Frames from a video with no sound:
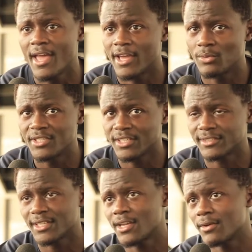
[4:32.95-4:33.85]
and we just
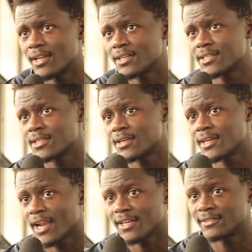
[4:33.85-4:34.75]
sat down and
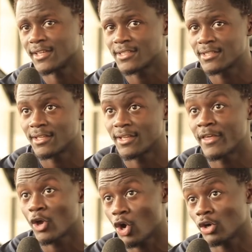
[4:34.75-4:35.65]
realized that
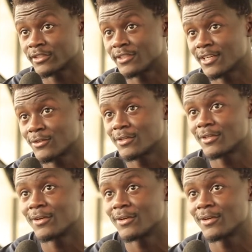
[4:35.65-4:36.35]
the cost that